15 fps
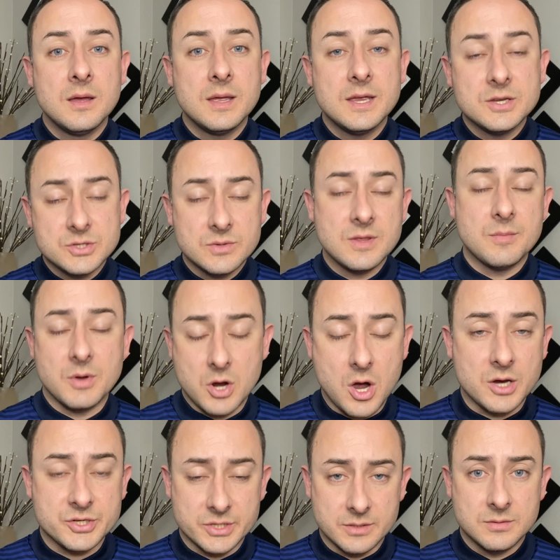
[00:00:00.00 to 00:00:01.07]
Issue them a
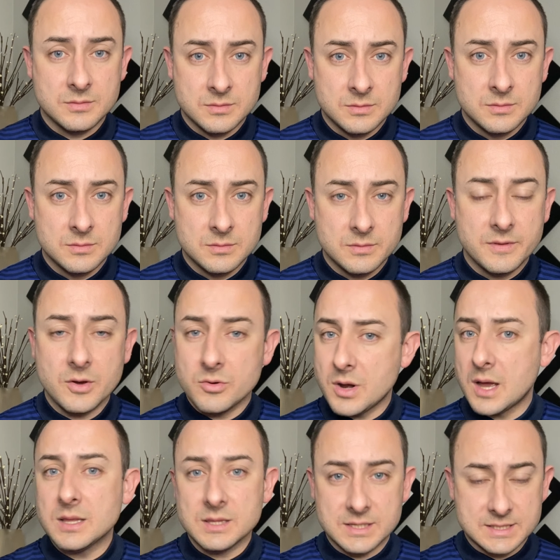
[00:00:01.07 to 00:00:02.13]
caution. They're
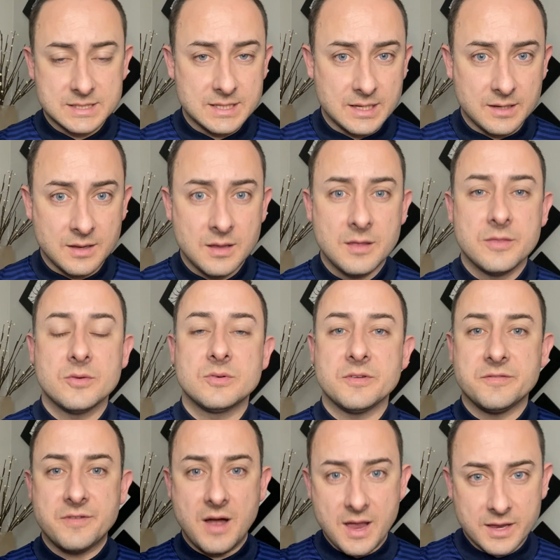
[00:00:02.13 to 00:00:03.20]
not listening. They're
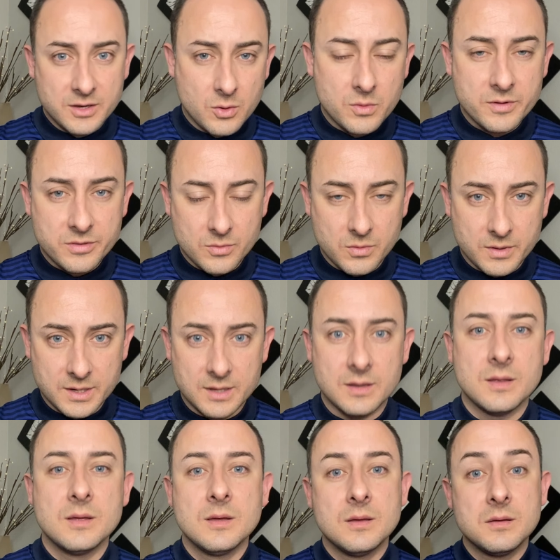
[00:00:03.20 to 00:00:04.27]
defying your authority.
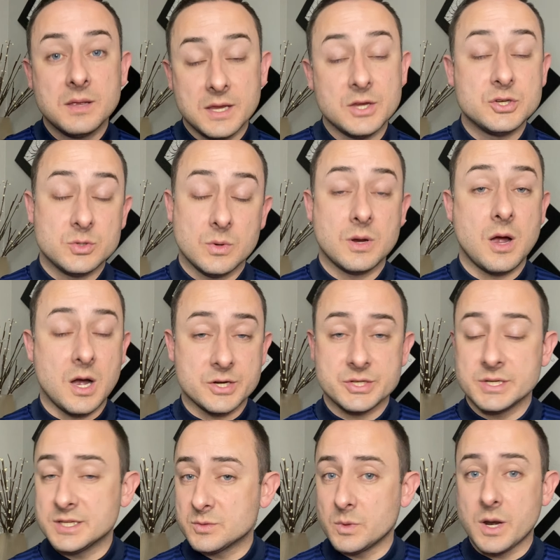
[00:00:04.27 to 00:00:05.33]
Issue a
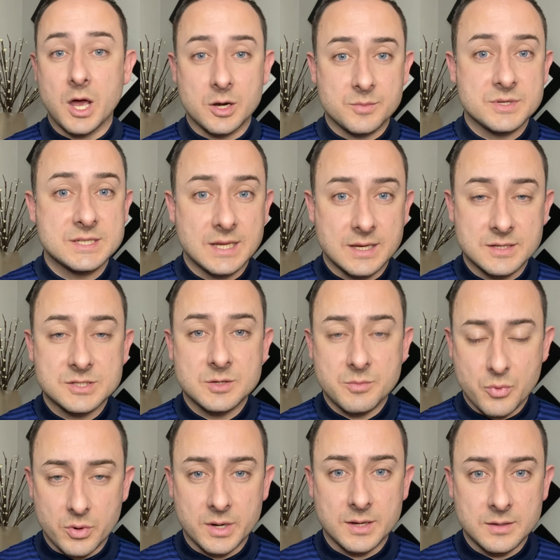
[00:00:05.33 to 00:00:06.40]
caution. It's 100%
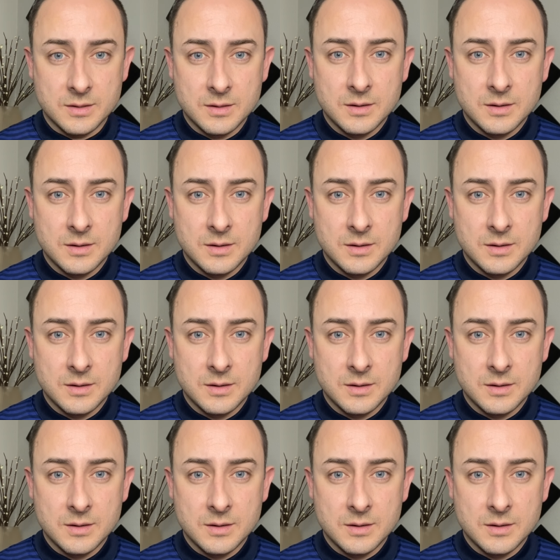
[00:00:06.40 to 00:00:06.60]
supported.